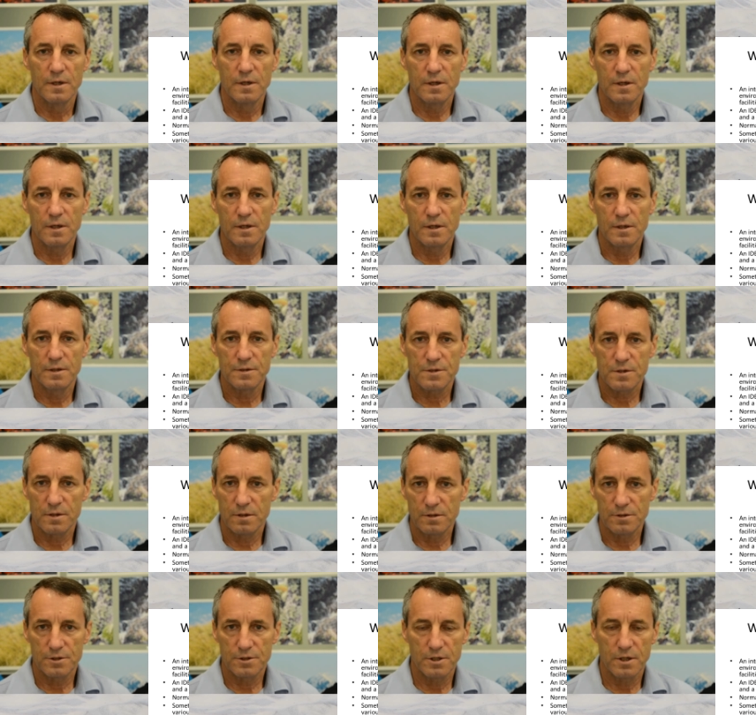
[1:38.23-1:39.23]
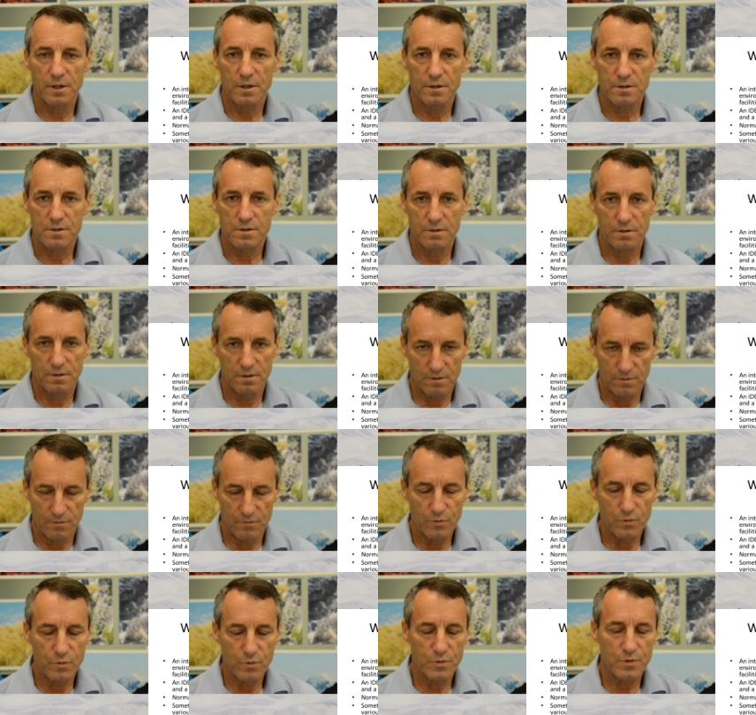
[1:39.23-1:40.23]
uh, style checker, so you can
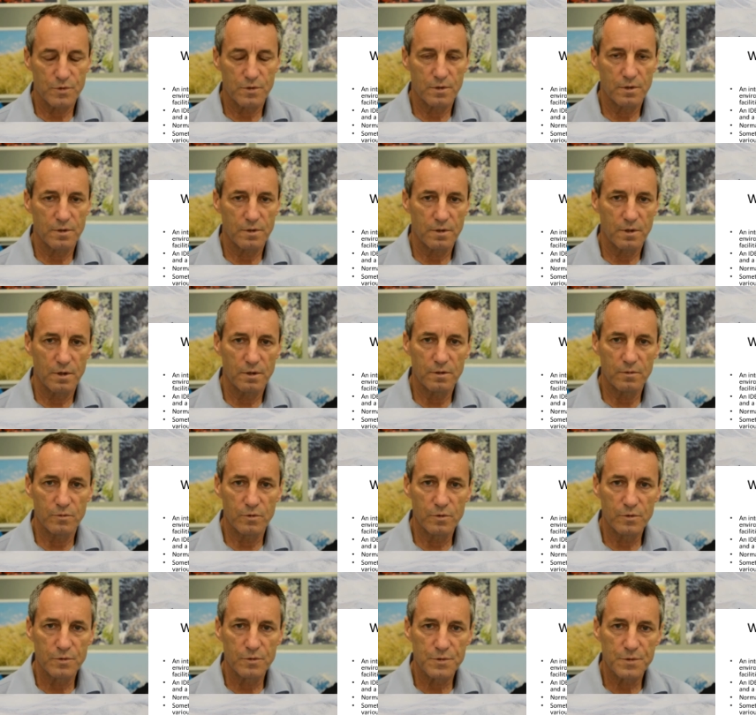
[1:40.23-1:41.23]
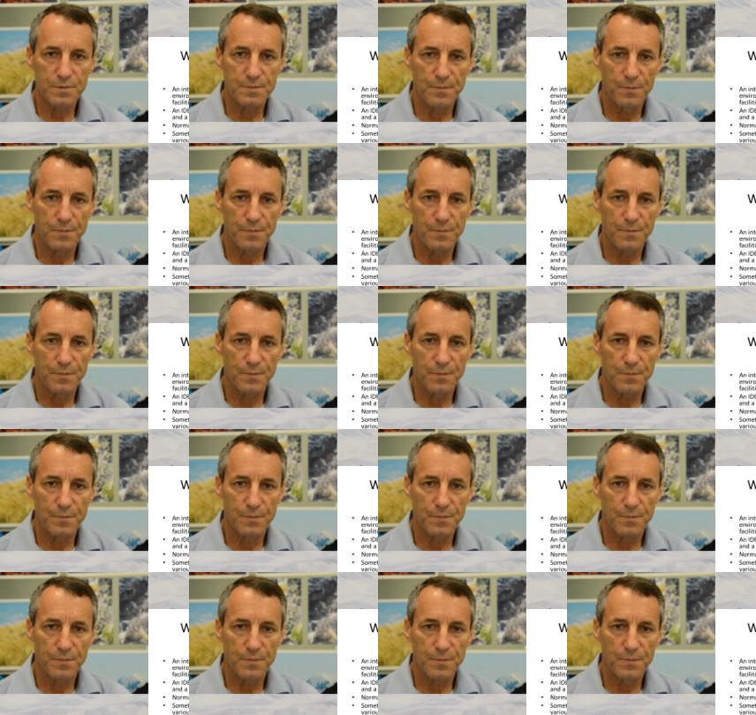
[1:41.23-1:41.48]
enforce uh, coding rules.